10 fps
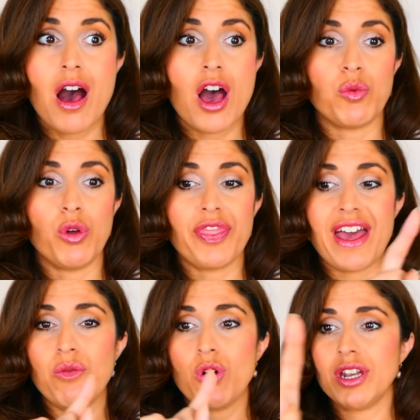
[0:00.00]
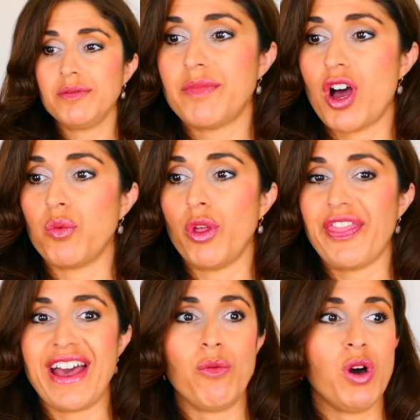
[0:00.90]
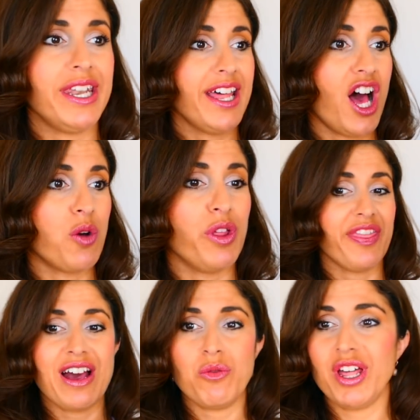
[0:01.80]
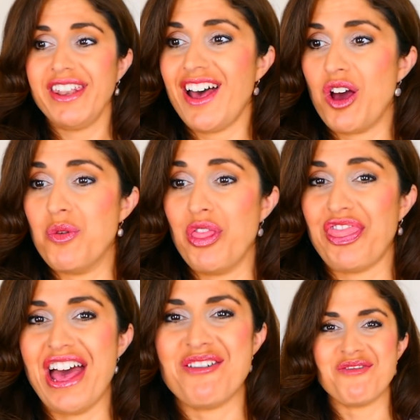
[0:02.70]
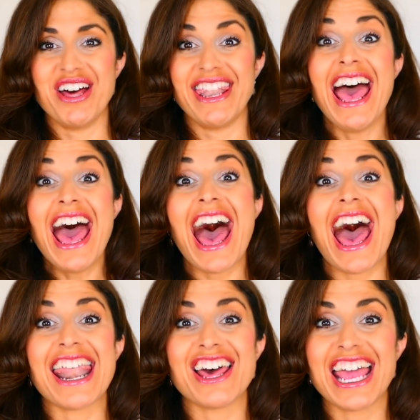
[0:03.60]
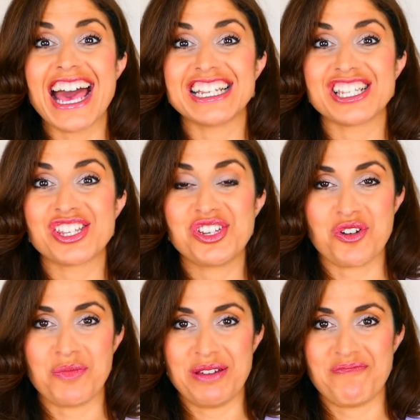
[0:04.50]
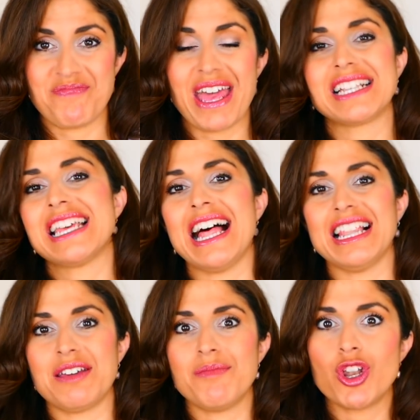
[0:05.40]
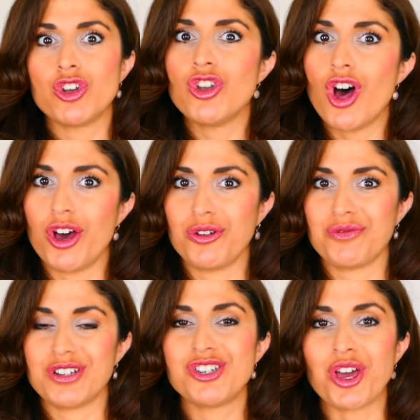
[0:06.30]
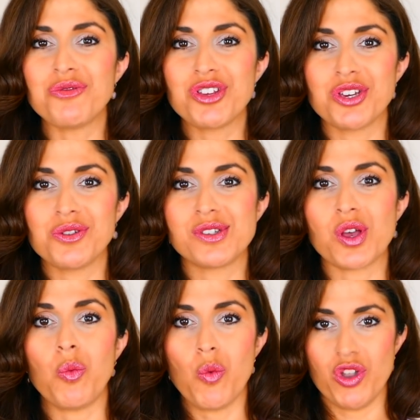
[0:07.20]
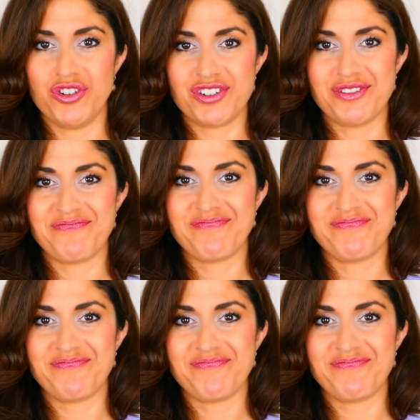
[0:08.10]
I want that one, I want that one, I want that one, I want that one. And I had to stop him and tell him, no, don't use want.